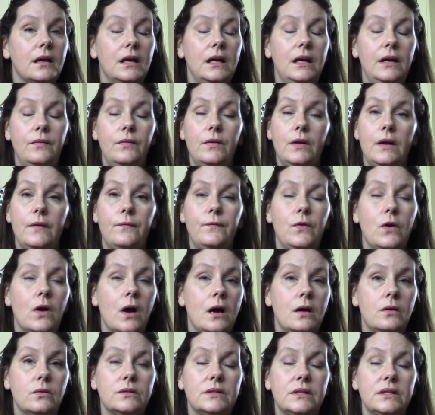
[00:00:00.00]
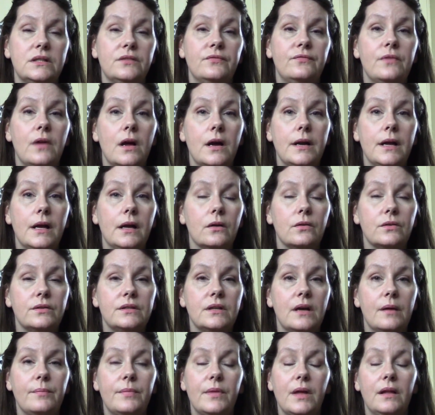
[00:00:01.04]
even if your house is flooding or
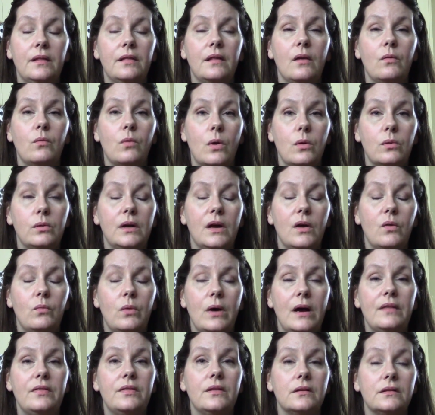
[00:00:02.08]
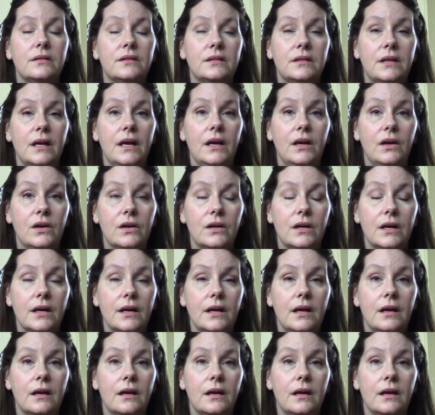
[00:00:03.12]
something, they won't get wet, they'll stay good.